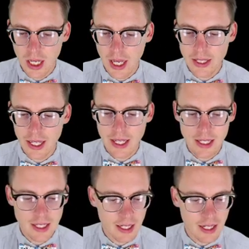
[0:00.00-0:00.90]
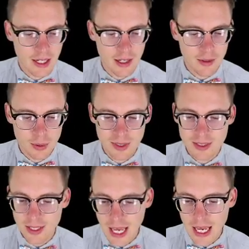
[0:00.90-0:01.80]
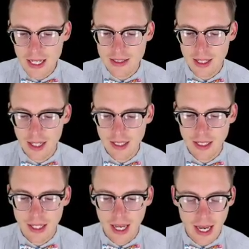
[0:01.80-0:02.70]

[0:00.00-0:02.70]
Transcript: and then prints 8, and then